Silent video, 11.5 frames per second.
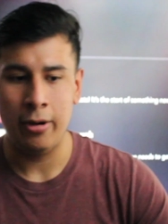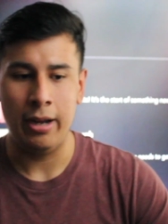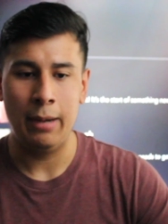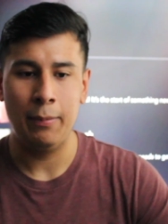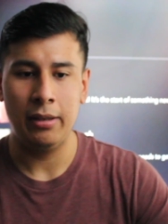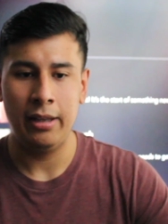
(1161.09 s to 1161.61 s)
I
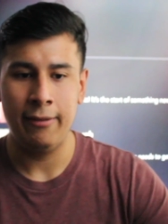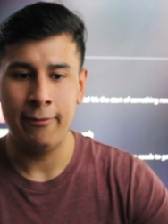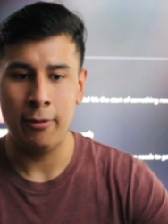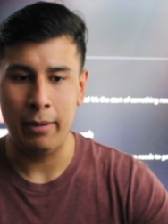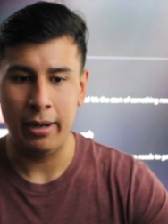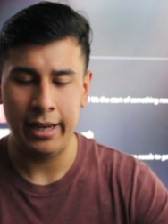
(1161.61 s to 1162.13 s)
believe, for
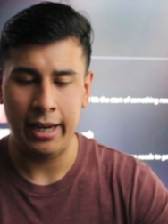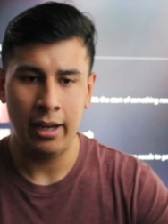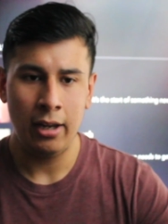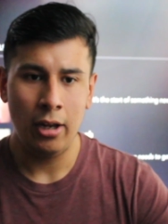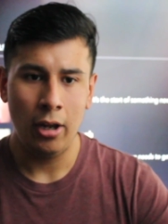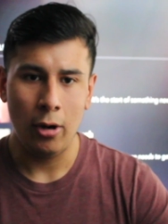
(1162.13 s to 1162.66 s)
Monday
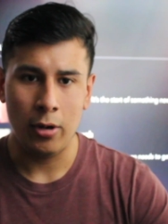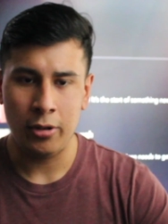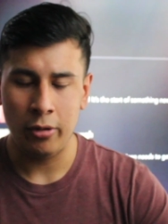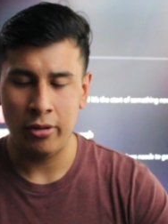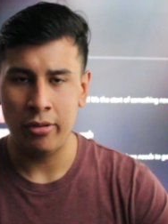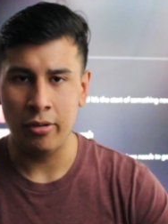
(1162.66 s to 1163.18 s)
or
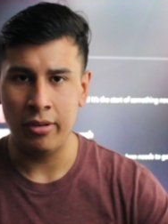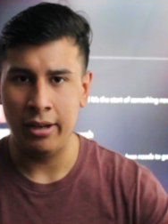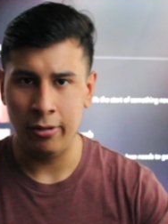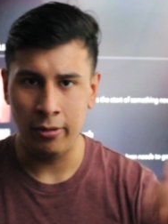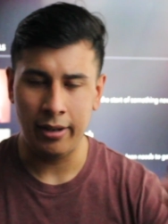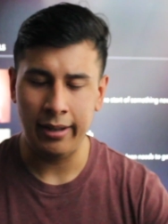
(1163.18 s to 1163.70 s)
Tuesday, so stay
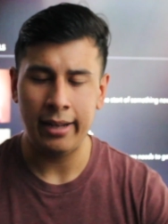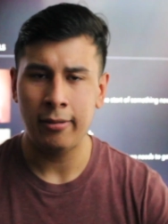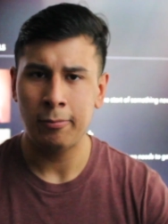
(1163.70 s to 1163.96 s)
tuned on that.